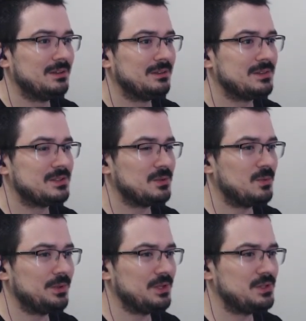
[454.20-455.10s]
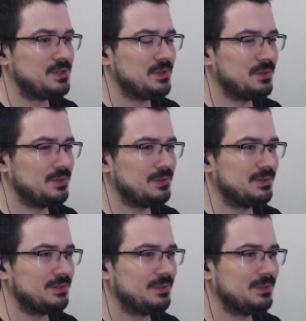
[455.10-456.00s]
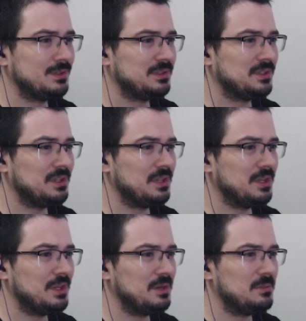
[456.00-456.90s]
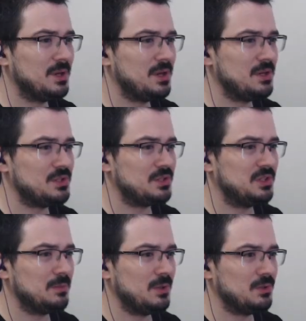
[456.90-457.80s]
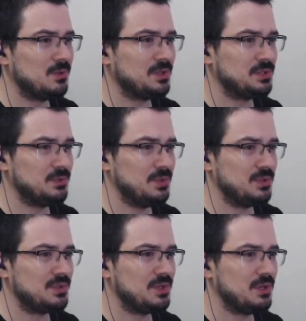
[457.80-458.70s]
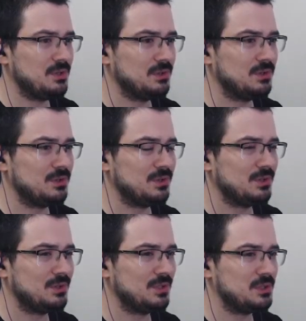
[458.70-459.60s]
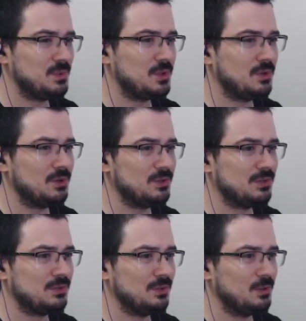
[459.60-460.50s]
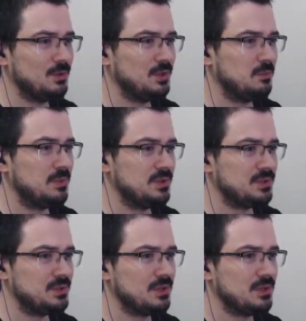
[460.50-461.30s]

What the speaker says: So when I joined MHW, as we say it, as we call it, you know, in the biz,